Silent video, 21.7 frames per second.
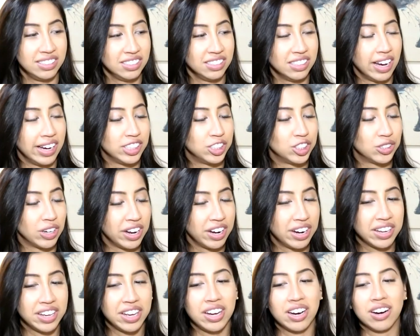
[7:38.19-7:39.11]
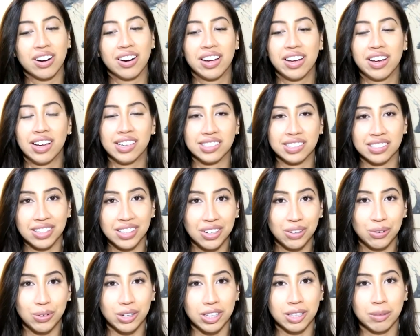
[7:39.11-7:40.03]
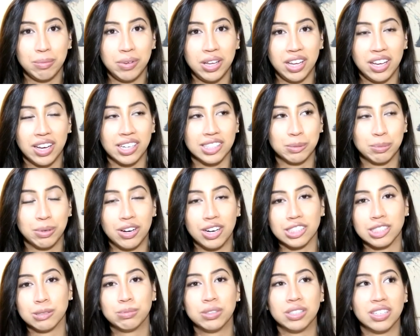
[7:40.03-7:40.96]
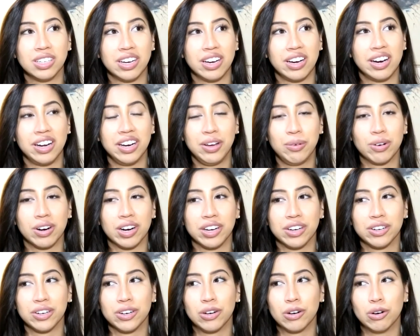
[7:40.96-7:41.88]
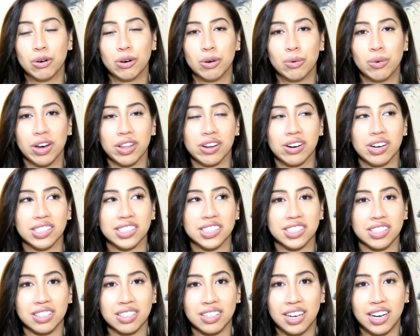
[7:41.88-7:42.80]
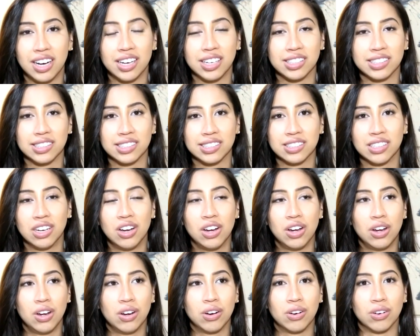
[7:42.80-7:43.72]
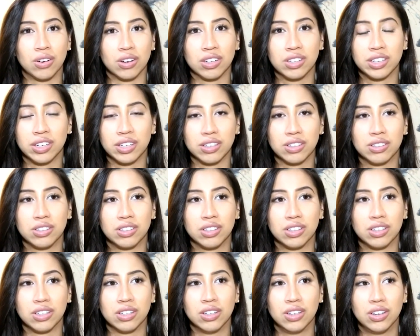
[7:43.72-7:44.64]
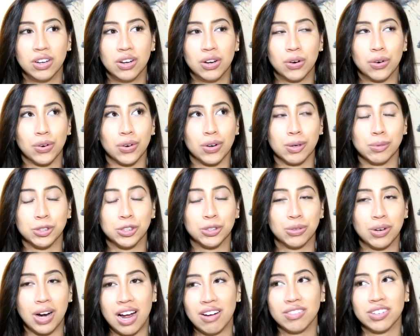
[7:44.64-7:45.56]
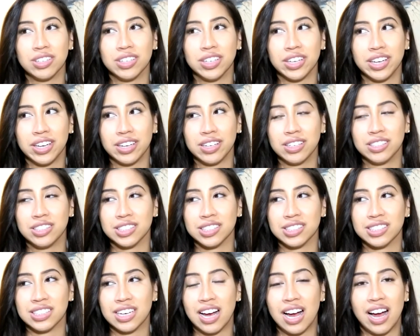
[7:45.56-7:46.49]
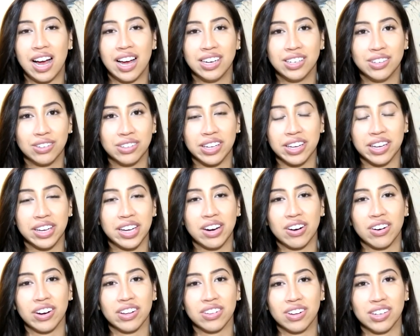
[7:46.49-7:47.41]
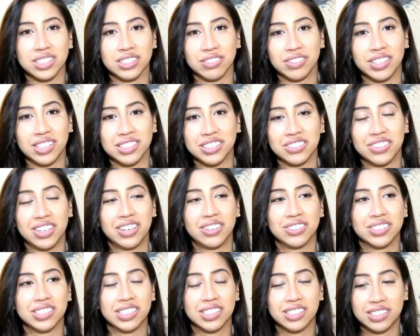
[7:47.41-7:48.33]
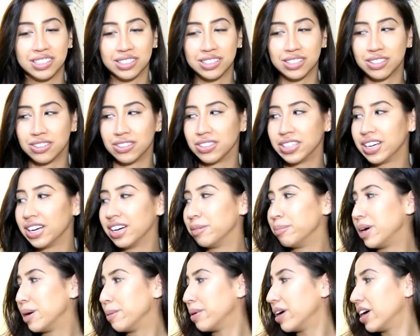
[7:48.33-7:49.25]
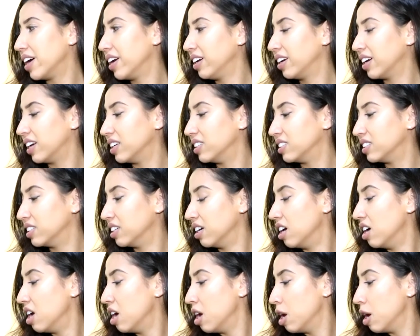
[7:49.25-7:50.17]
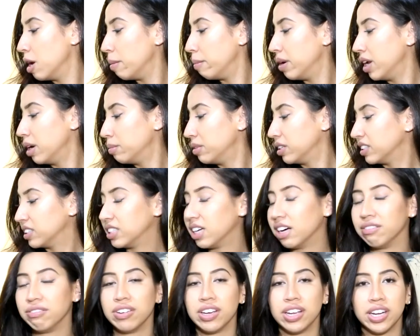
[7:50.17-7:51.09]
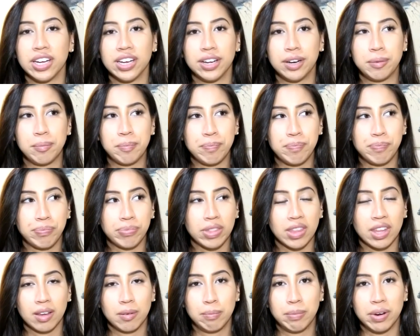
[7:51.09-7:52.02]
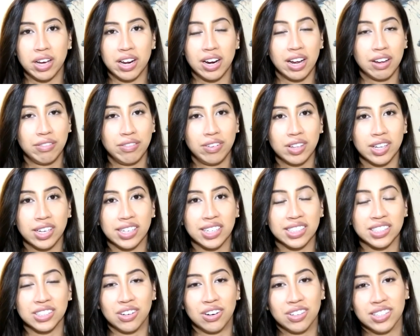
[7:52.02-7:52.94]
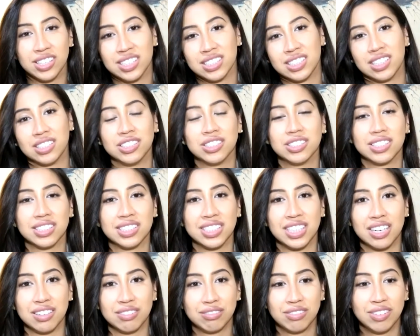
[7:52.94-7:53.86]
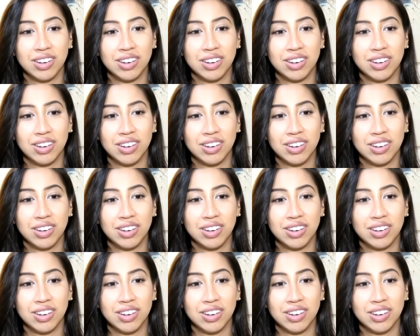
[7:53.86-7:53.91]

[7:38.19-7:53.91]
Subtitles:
I try to carry as little with me as possible anywhere I go, whether it's to class or clinical or I'm traveling. Just I don't like carrying lots of things around. So yeah, my bag has minimal stuff in it, but I feel like it's all the essential stuff.